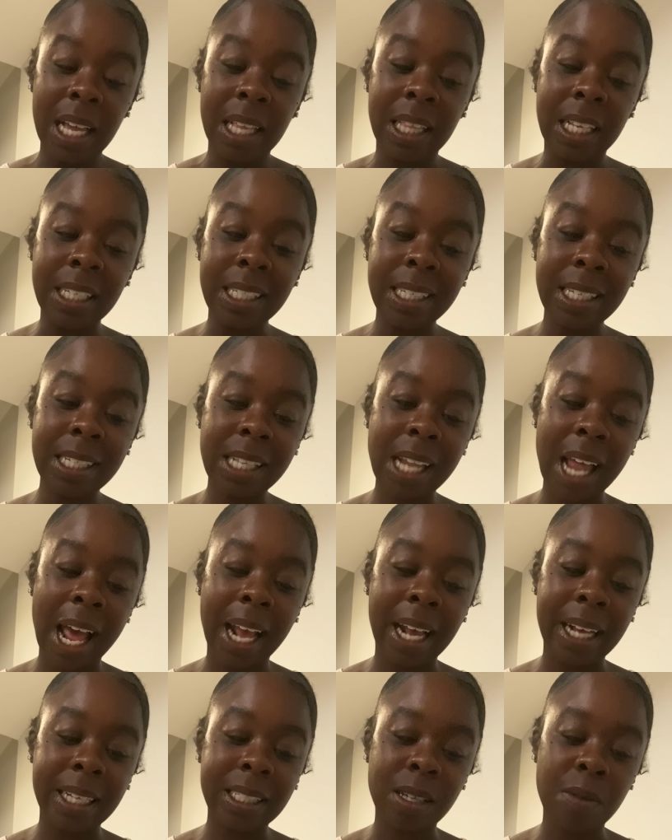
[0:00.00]
This is
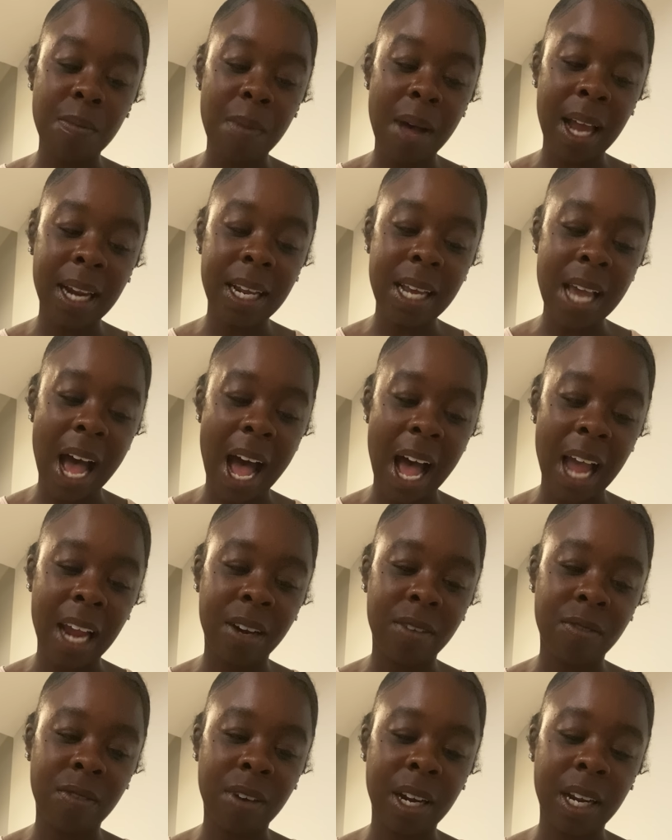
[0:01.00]
like somebody
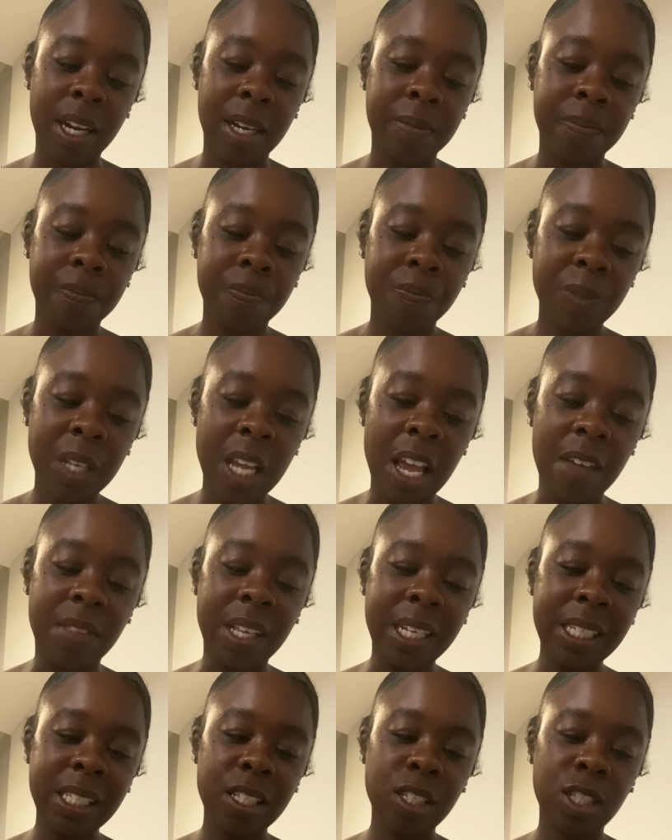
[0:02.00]
hiring if
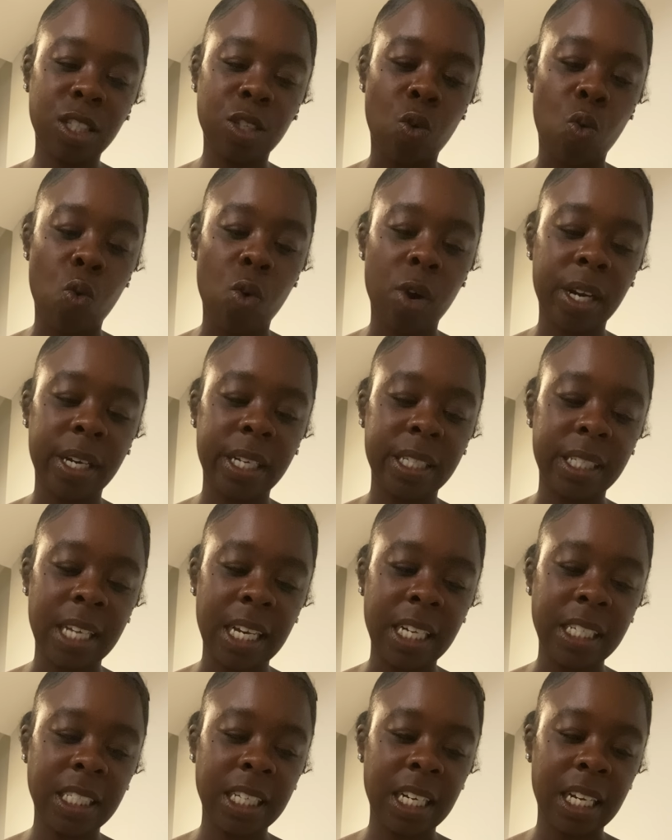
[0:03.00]
this is an
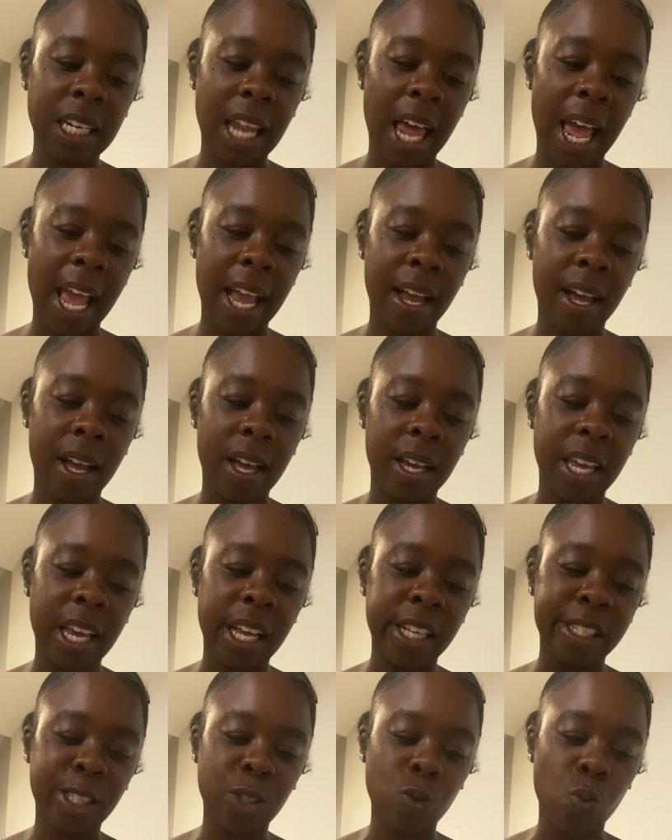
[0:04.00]
organization like
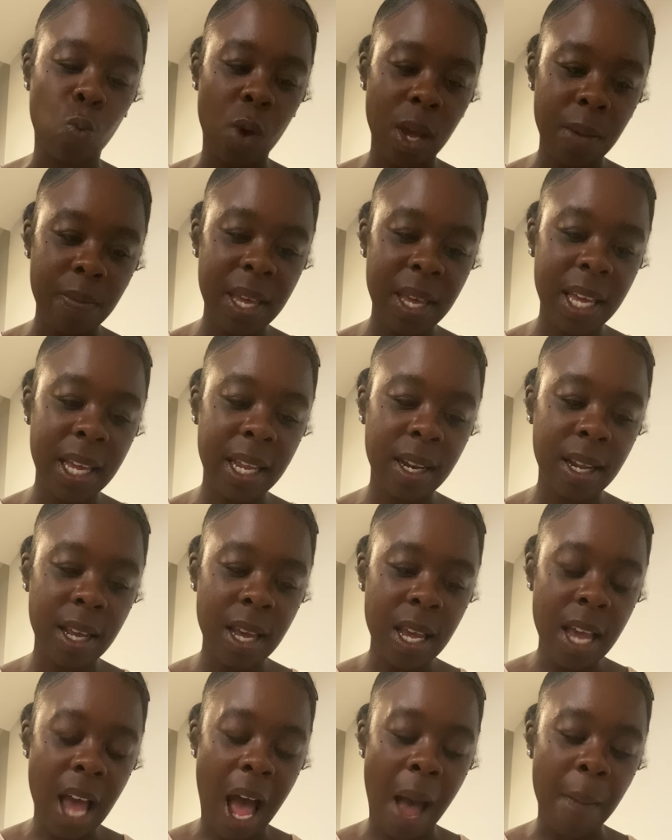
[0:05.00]
against women,
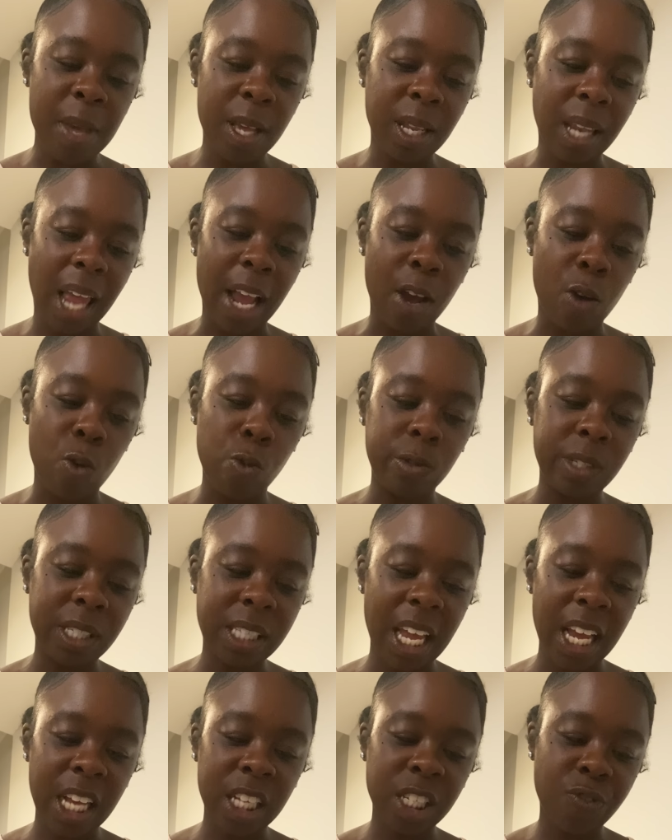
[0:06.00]
I mean, like who
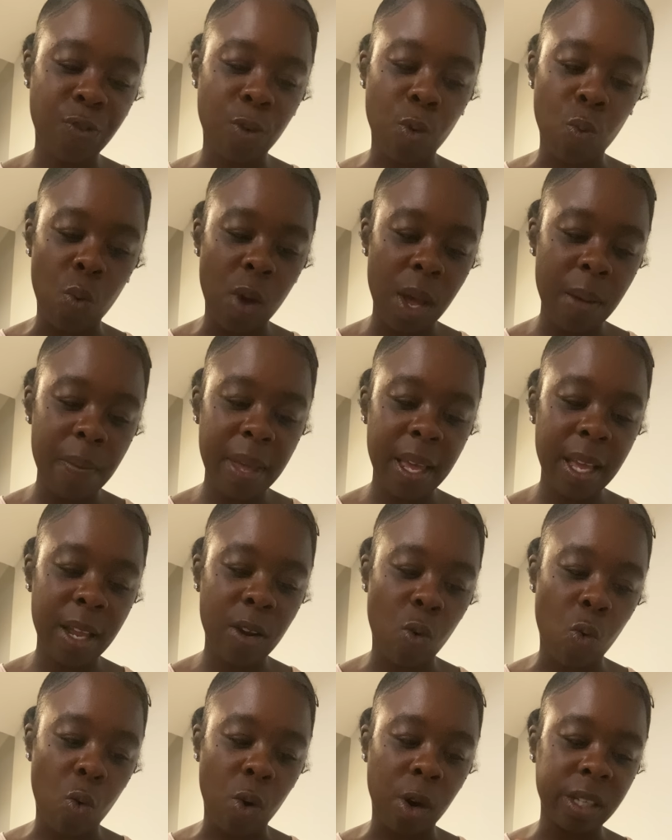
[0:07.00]
stands for women
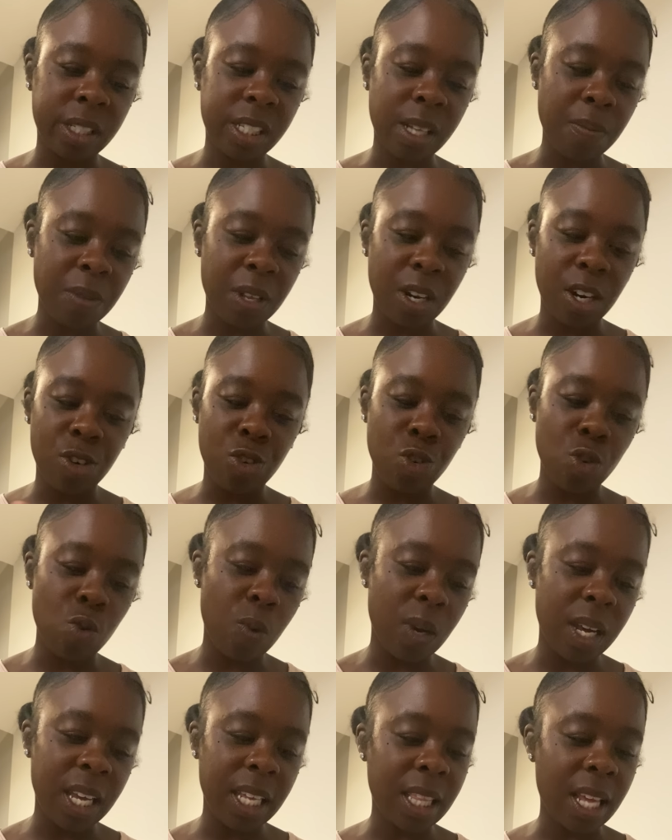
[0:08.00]
or something to do
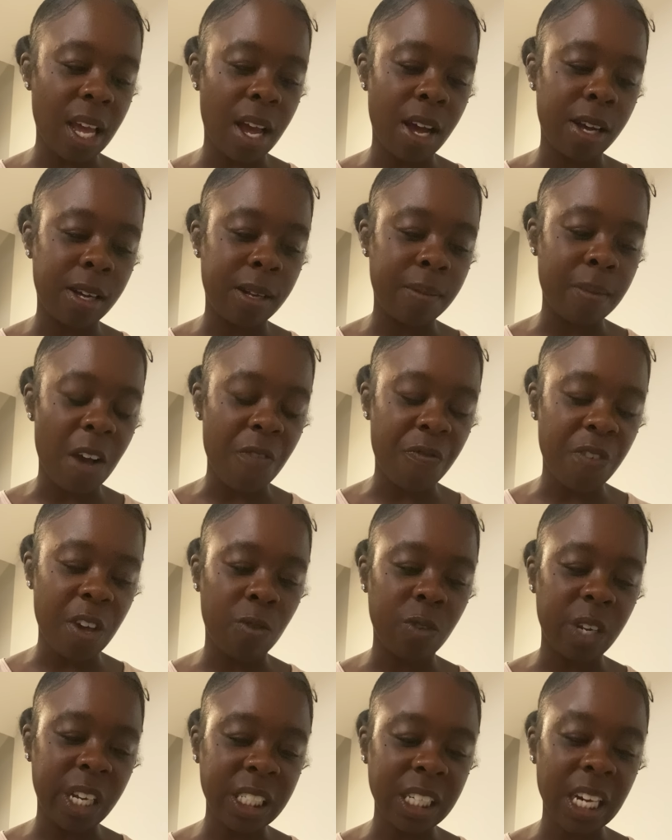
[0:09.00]
with um, a
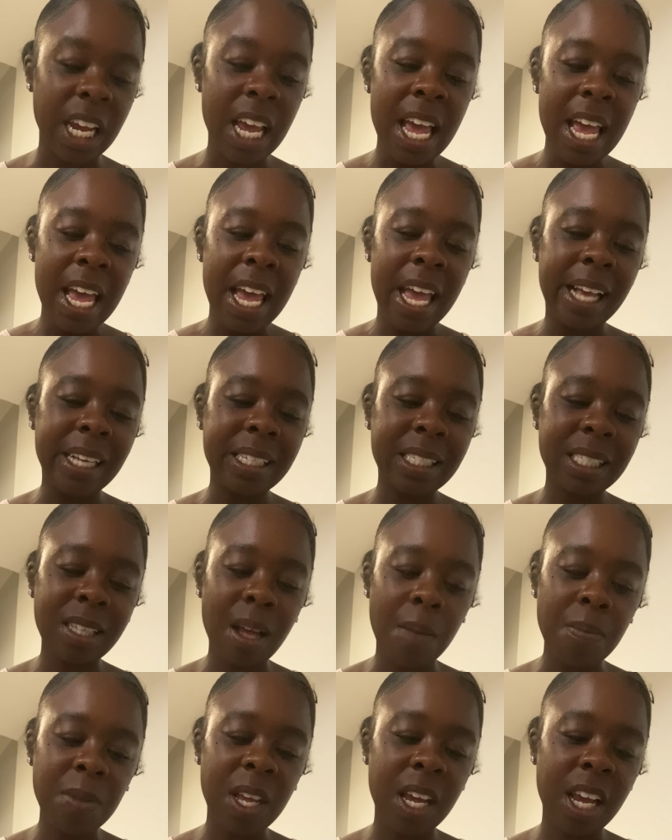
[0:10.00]
foundation, it's
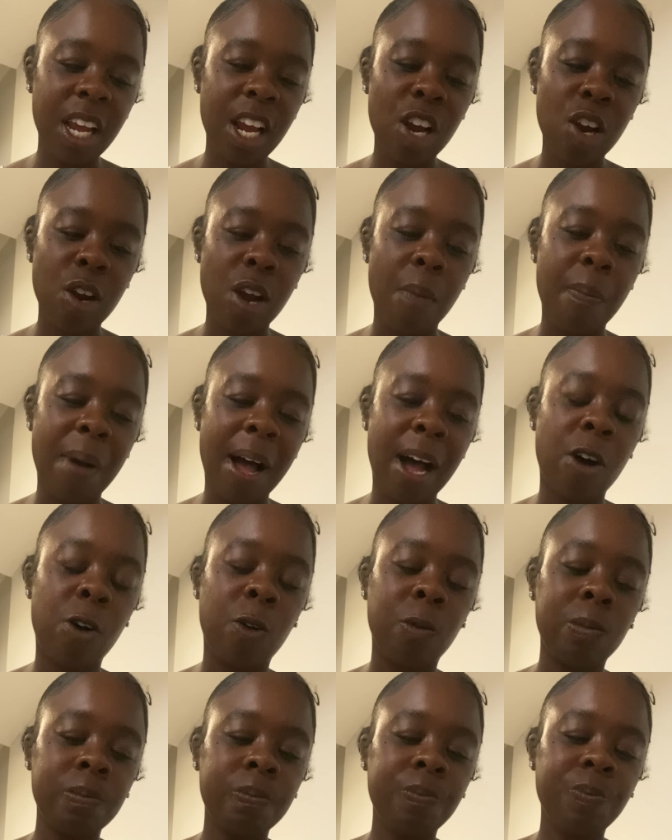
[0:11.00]
something here
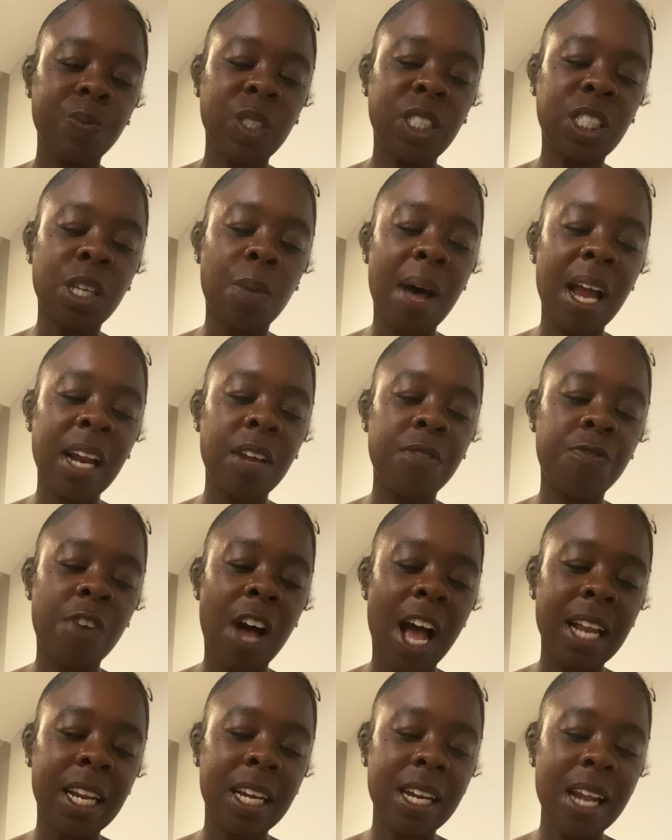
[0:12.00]
about somebody
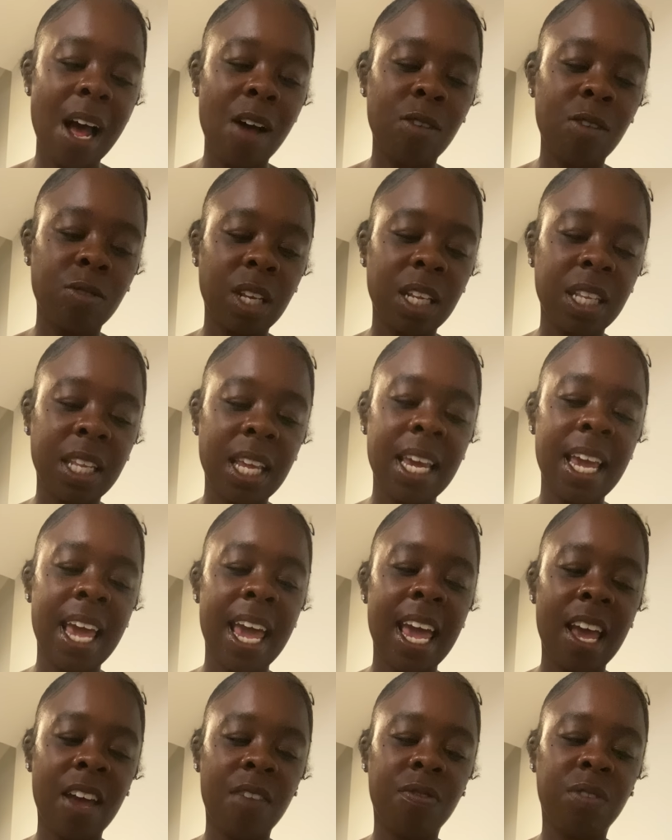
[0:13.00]
finding out that they
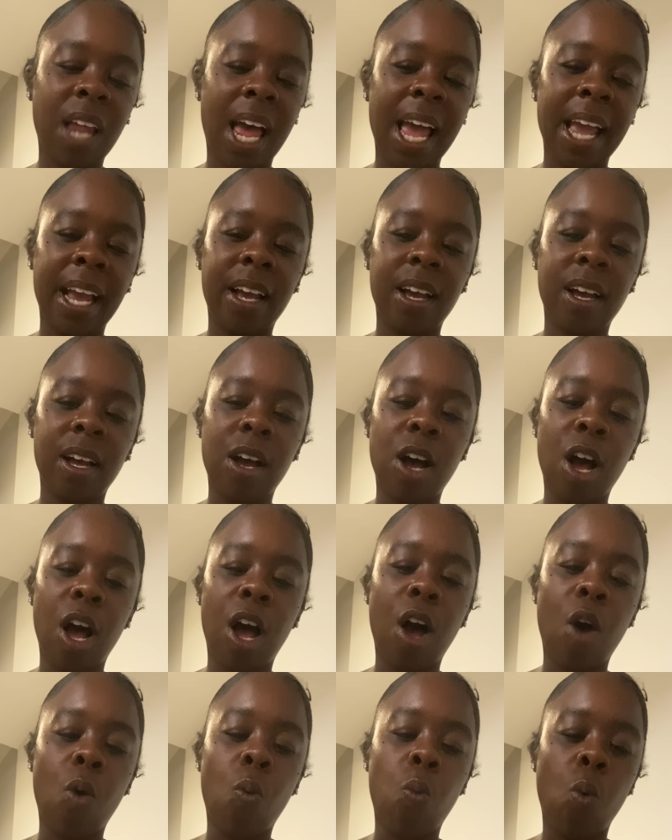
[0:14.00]
have like
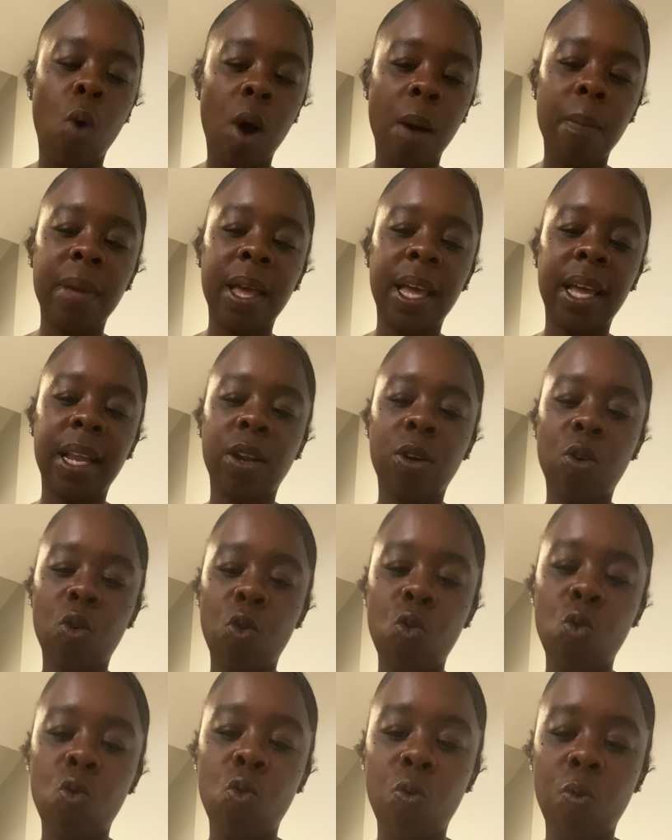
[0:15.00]
a woman
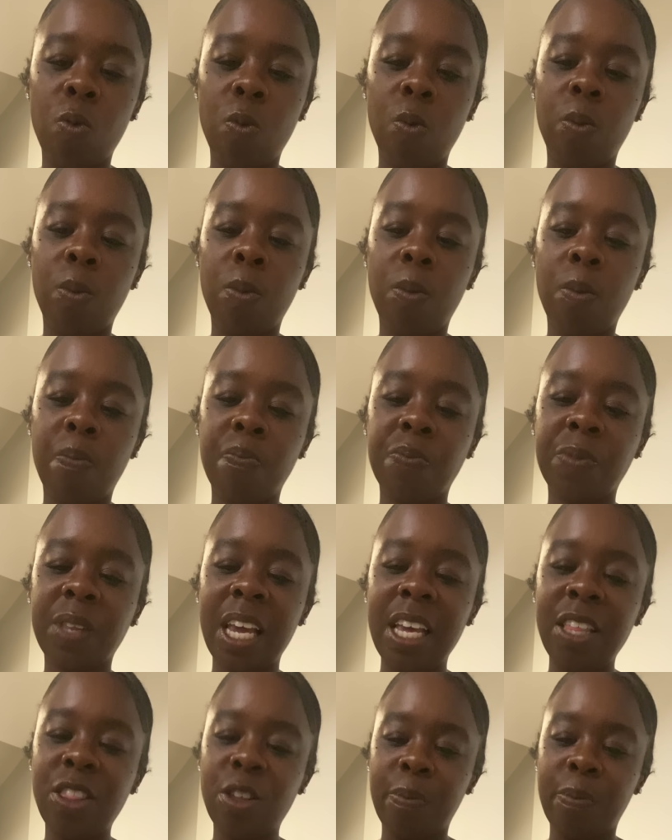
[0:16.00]
who either